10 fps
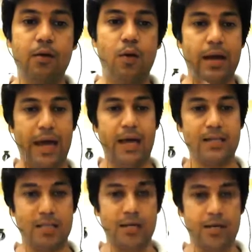
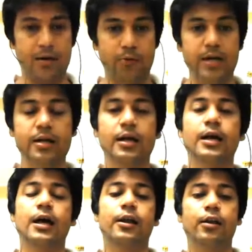Excellent, right?
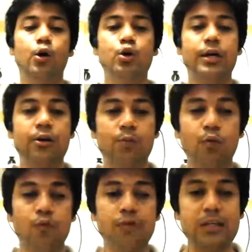Now you can
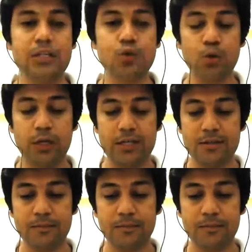remove these two D's,